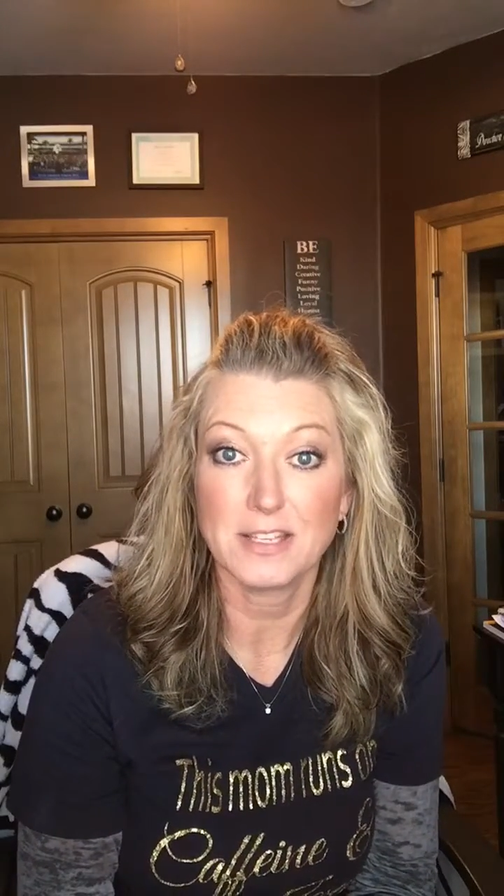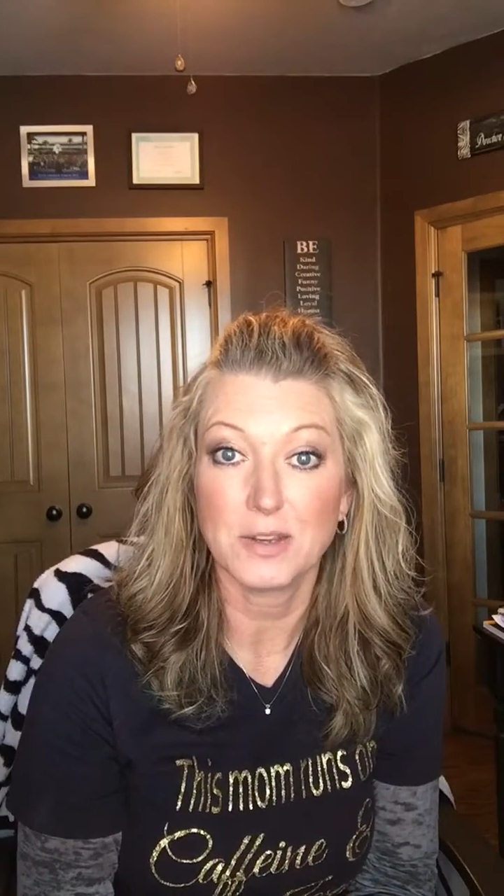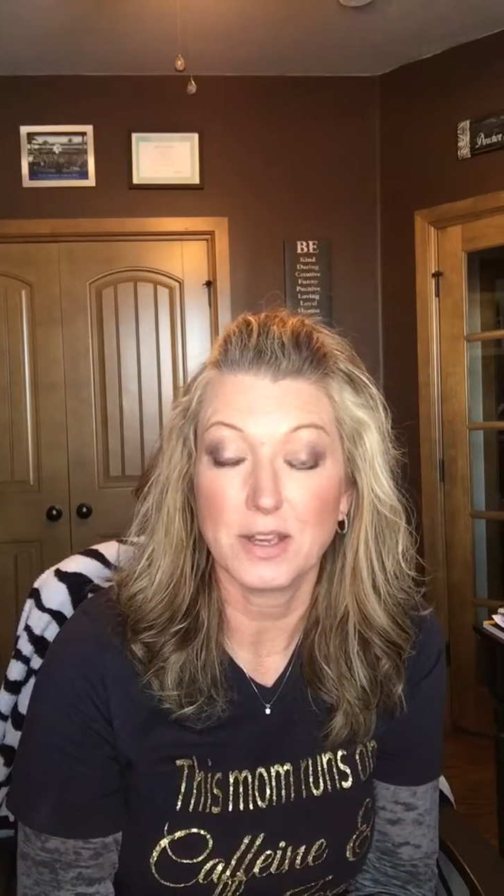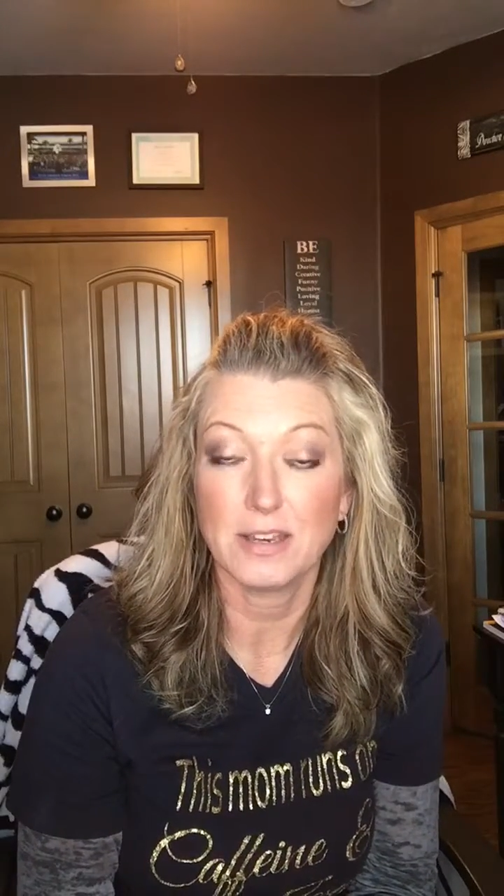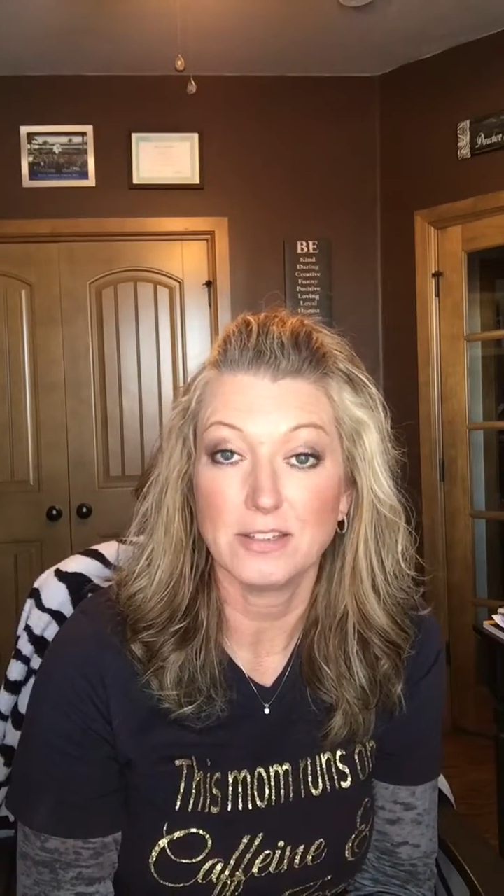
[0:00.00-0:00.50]
so
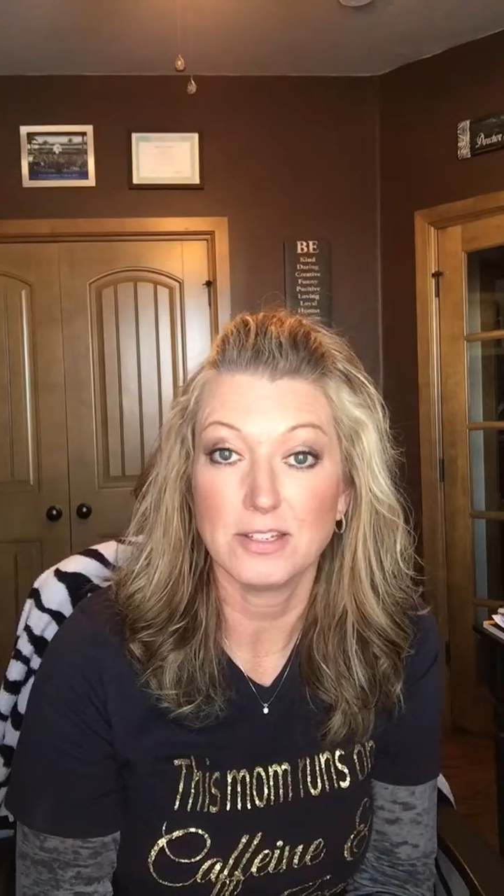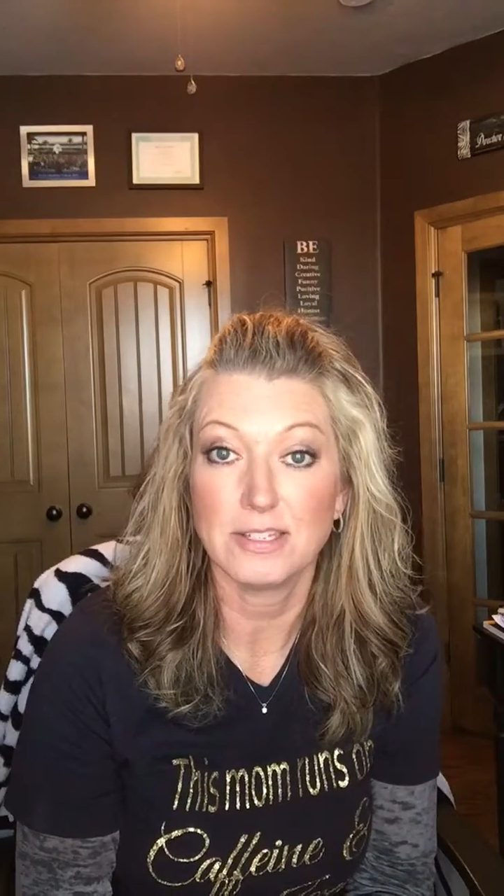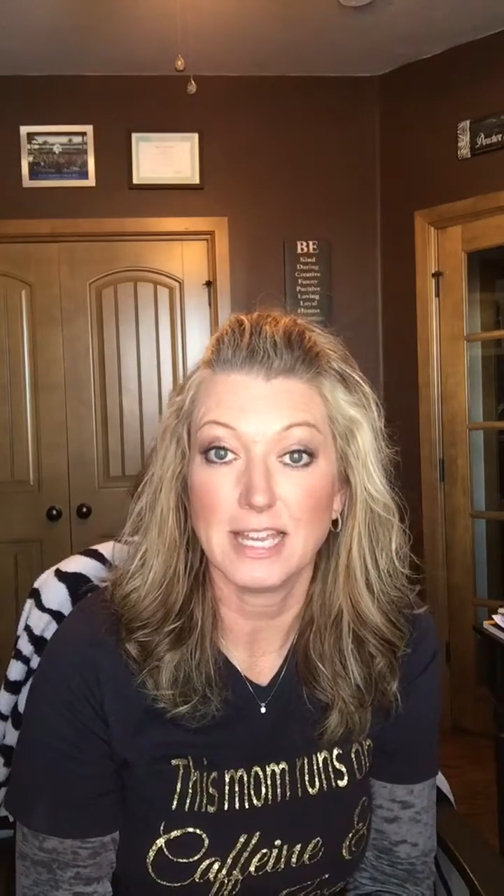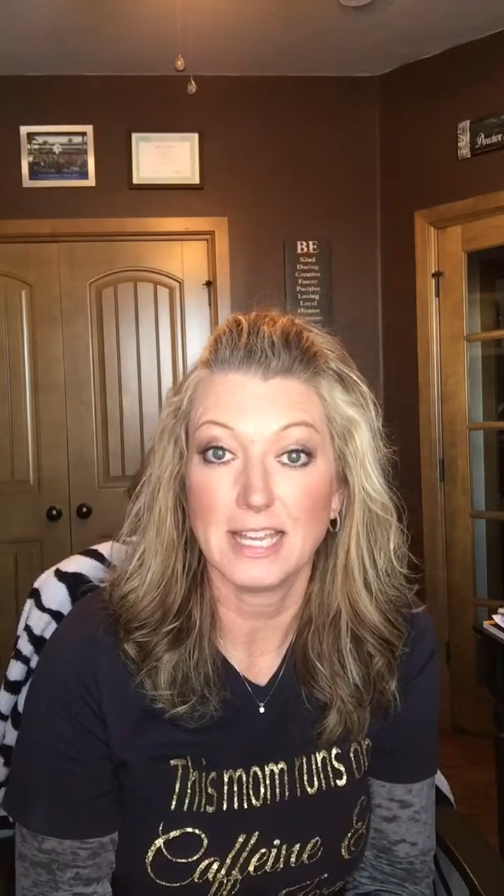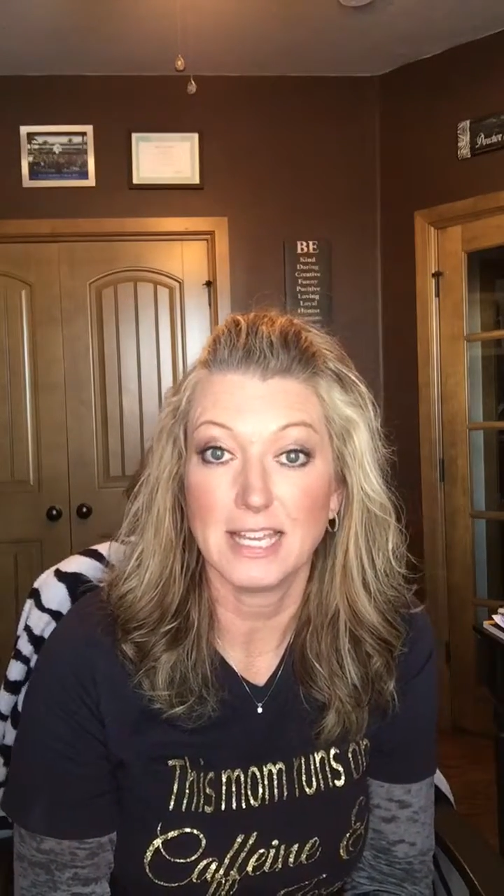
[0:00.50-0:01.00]
you can just stay